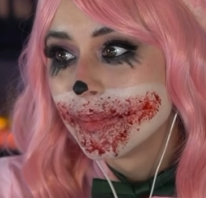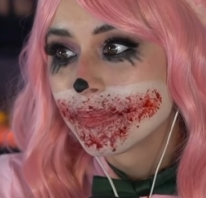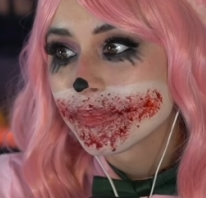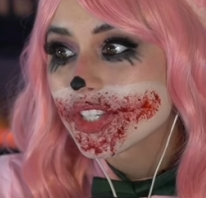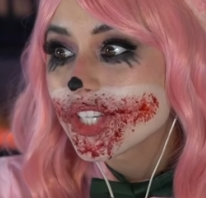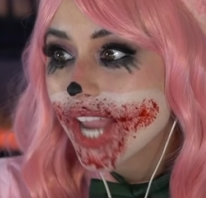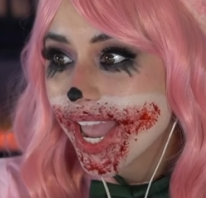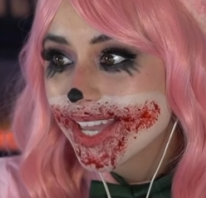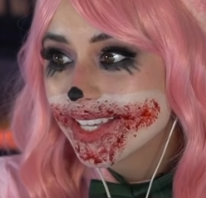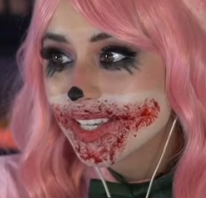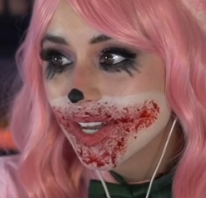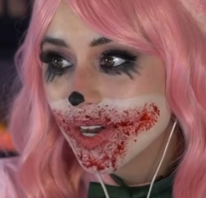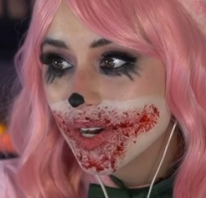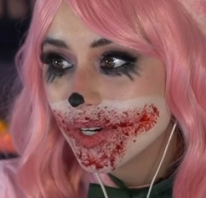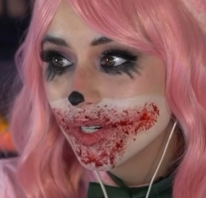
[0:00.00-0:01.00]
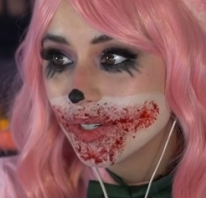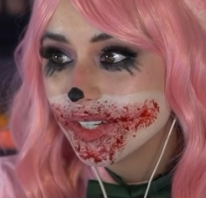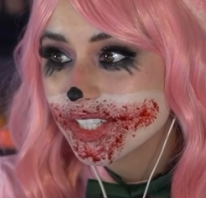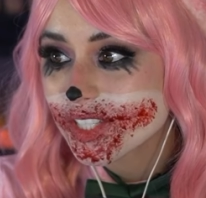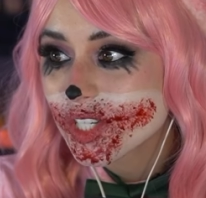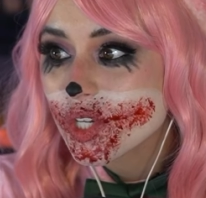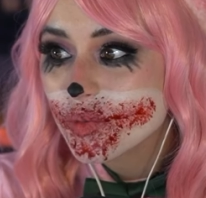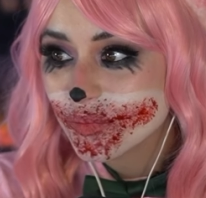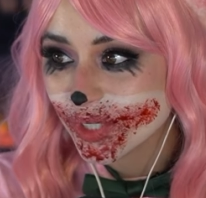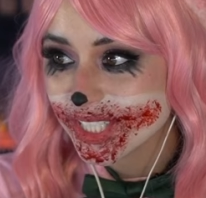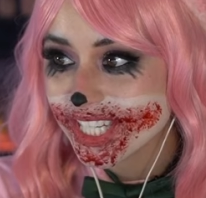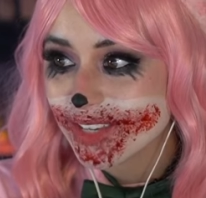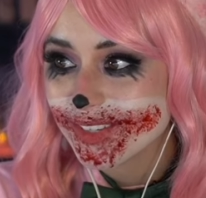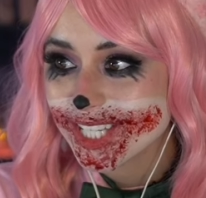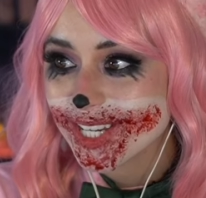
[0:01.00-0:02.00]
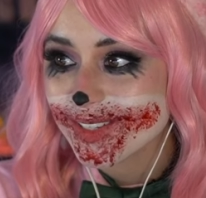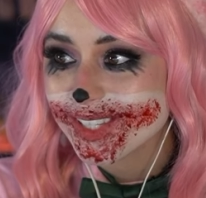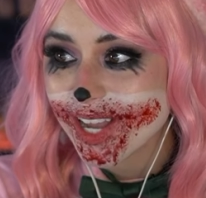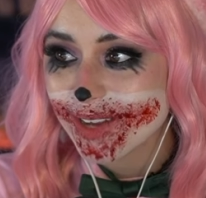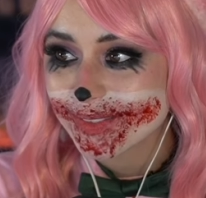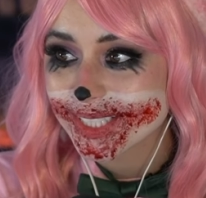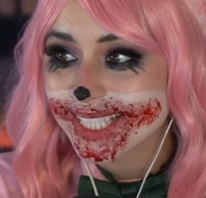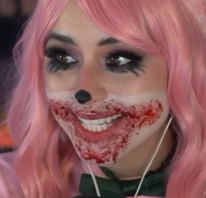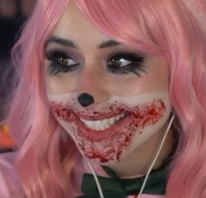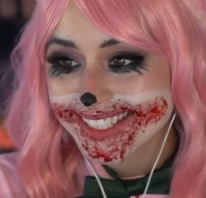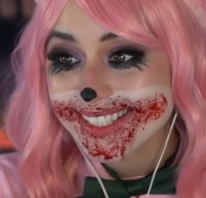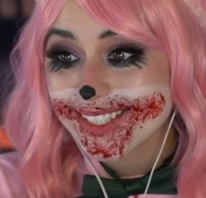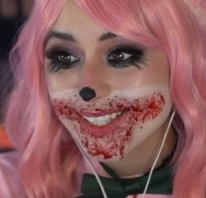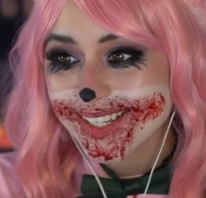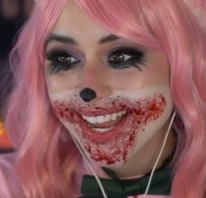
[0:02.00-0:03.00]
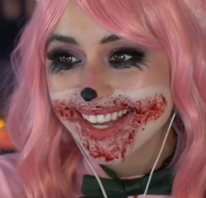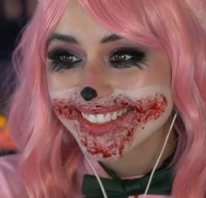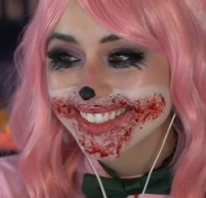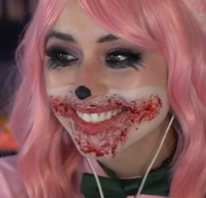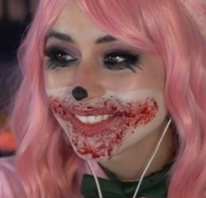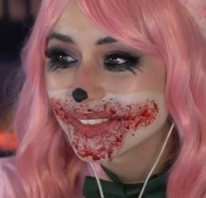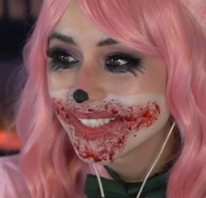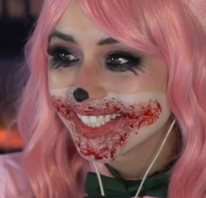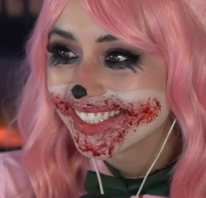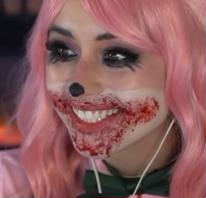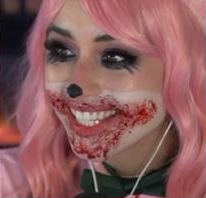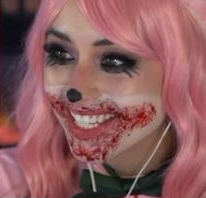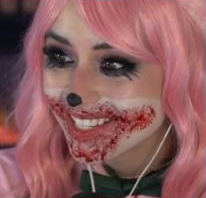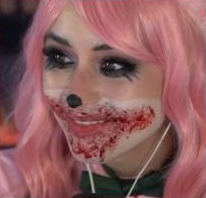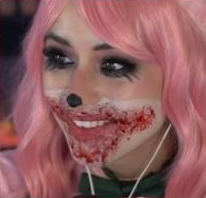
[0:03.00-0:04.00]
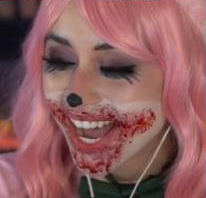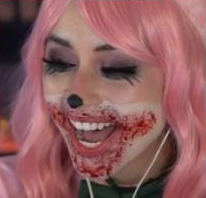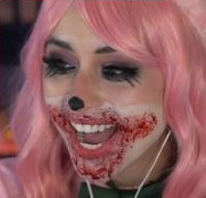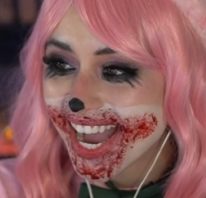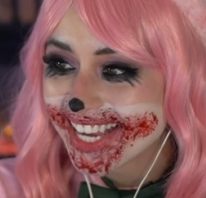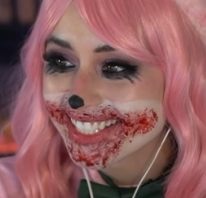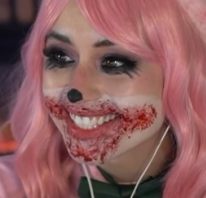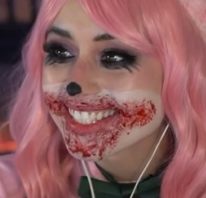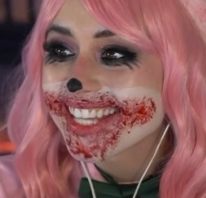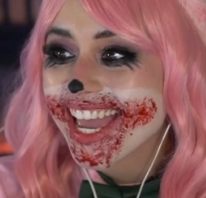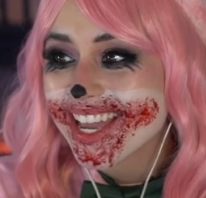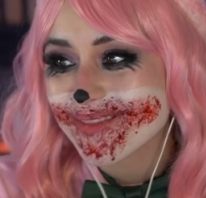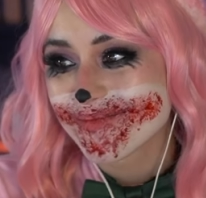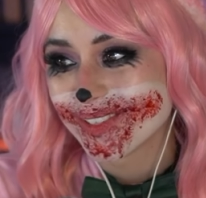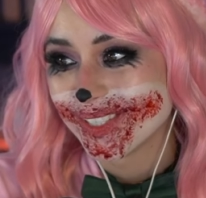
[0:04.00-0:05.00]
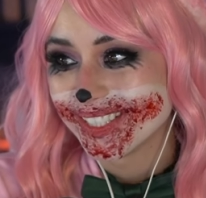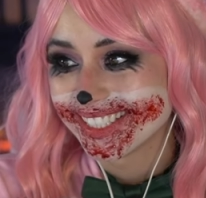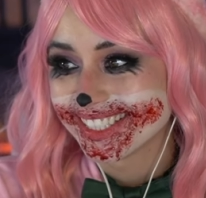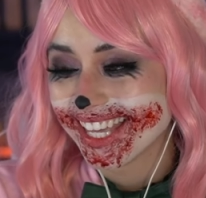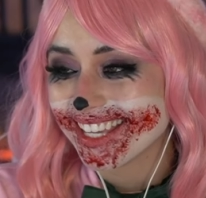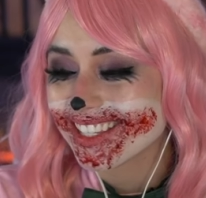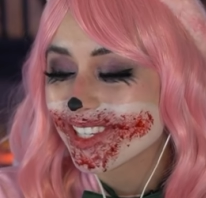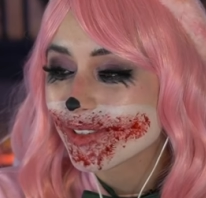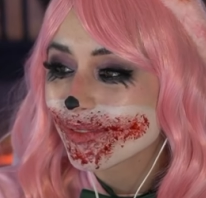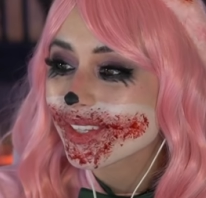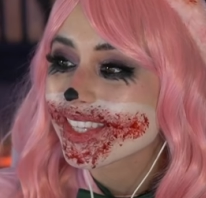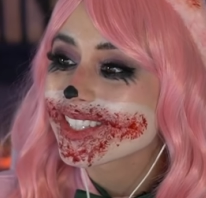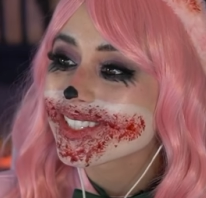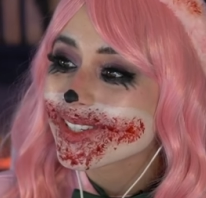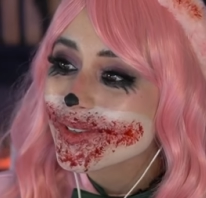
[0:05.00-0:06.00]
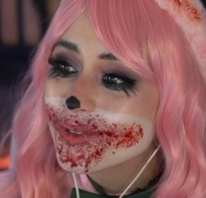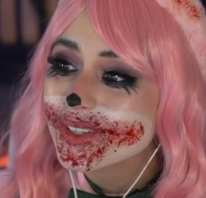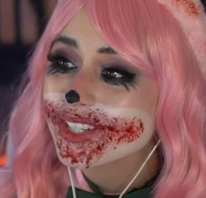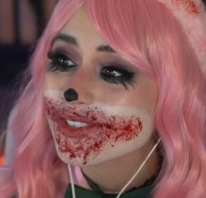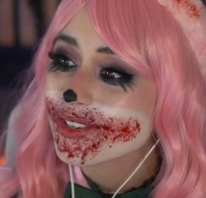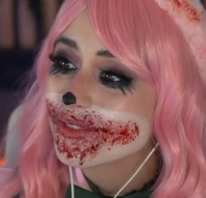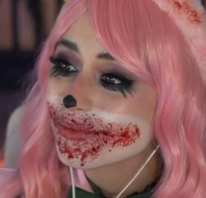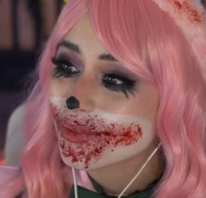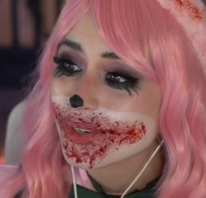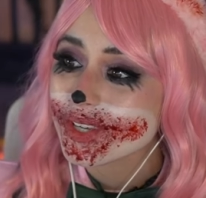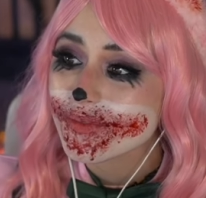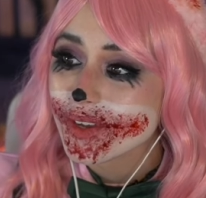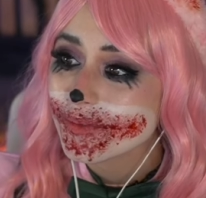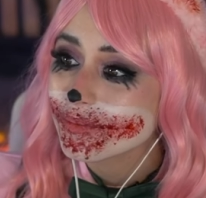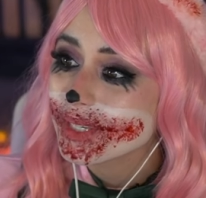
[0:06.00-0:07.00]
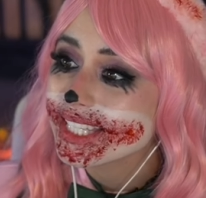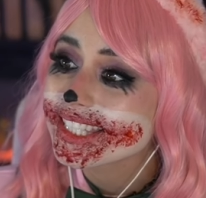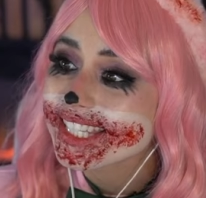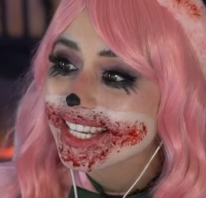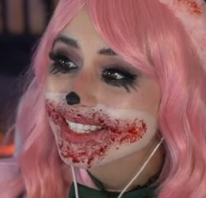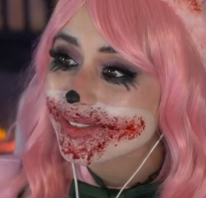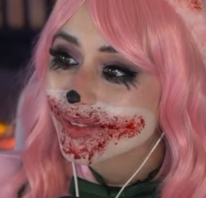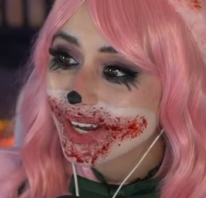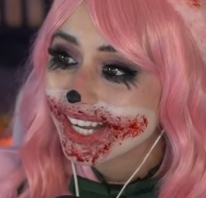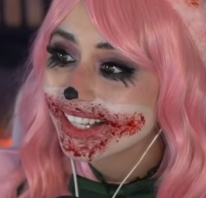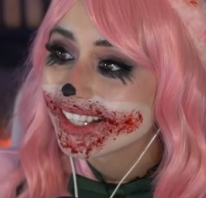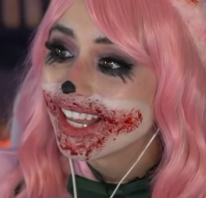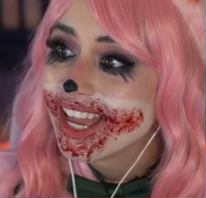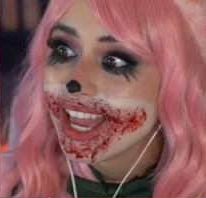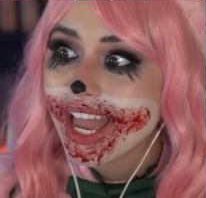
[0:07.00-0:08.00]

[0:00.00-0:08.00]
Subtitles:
Django, 2 more TV shows off the list. Check. William, hi. Sable, thank you for the 245 bits as well.